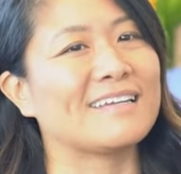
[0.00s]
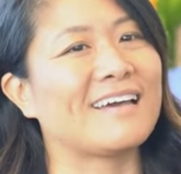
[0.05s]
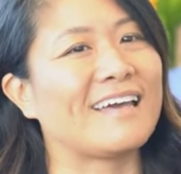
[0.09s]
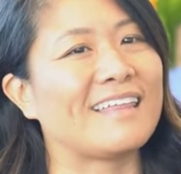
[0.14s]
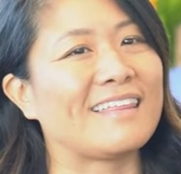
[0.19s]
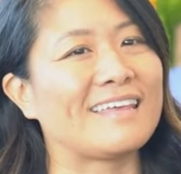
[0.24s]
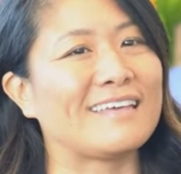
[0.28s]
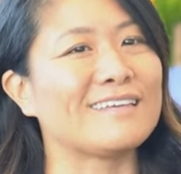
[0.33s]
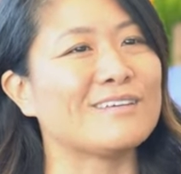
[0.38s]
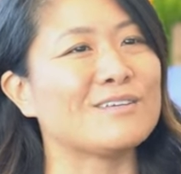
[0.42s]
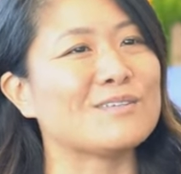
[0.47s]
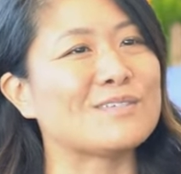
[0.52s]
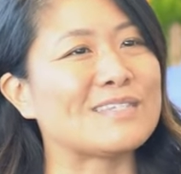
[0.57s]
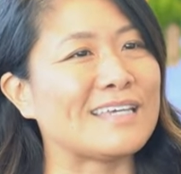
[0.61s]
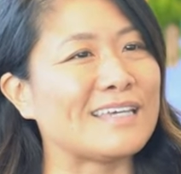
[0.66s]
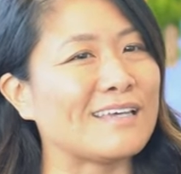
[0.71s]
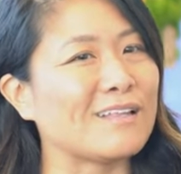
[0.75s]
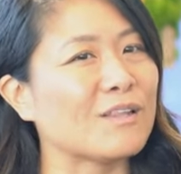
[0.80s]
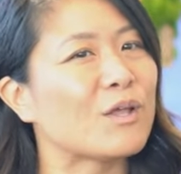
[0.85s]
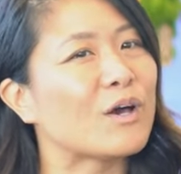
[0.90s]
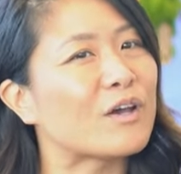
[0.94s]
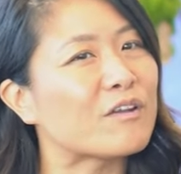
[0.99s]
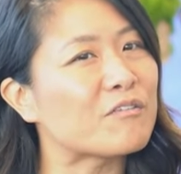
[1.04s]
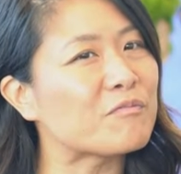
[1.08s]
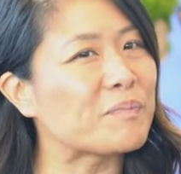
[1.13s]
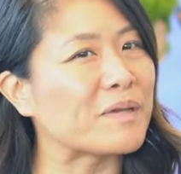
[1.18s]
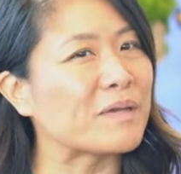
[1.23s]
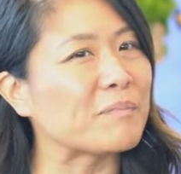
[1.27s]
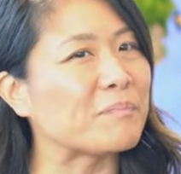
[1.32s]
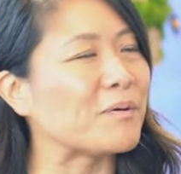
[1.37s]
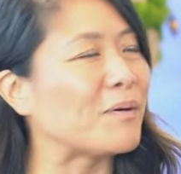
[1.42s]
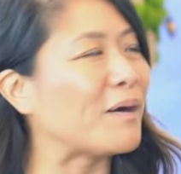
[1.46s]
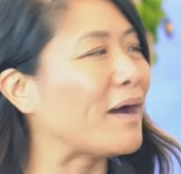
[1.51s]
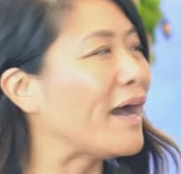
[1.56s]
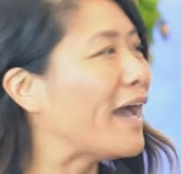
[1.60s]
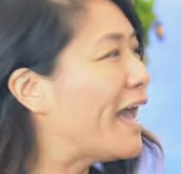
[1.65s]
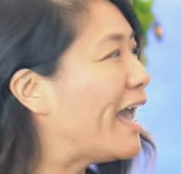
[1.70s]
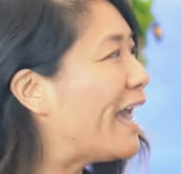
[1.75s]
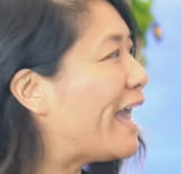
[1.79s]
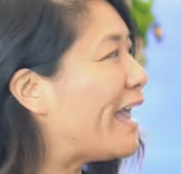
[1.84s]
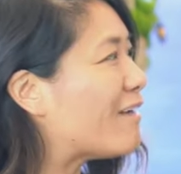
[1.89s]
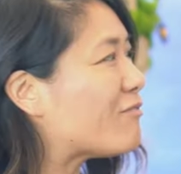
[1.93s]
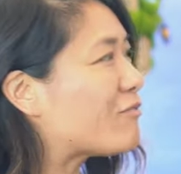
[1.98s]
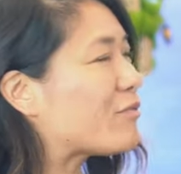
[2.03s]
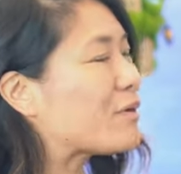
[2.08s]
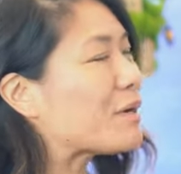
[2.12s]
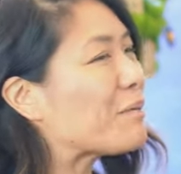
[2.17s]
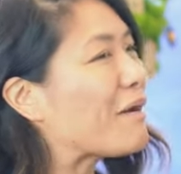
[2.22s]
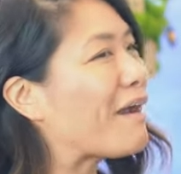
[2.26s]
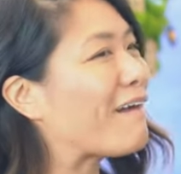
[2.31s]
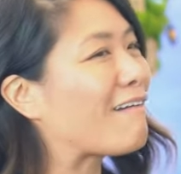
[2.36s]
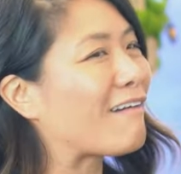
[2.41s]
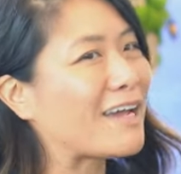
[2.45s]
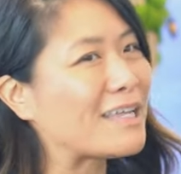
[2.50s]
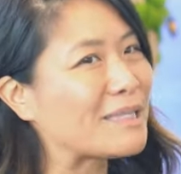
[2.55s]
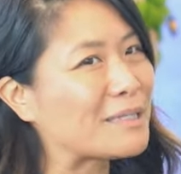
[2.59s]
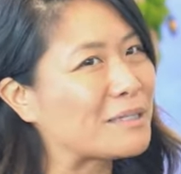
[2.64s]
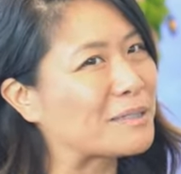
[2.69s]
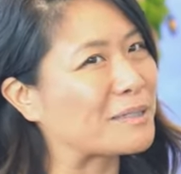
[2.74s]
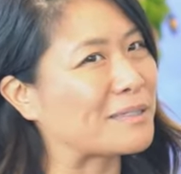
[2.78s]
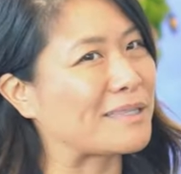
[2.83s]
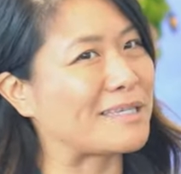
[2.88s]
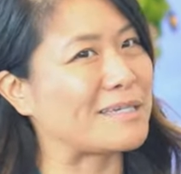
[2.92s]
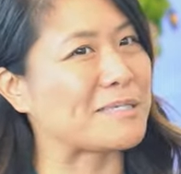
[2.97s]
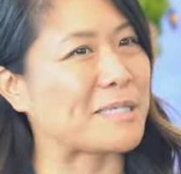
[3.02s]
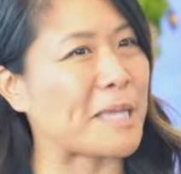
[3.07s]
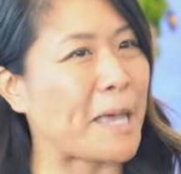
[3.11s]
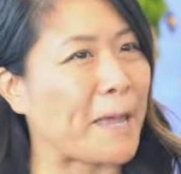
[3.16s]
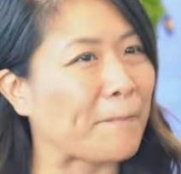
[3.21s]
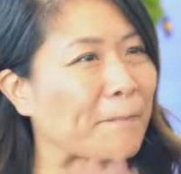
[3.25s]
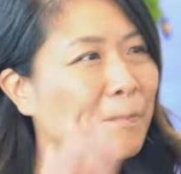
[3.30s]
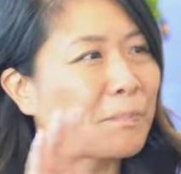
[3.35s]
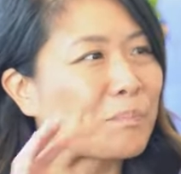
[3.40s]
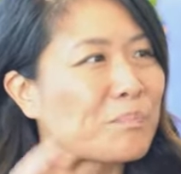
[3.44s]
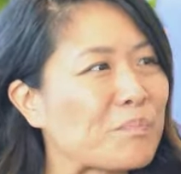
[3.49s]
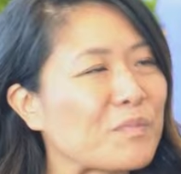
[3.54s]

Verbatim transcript: I think you see a lot of people everywhere I look, there's like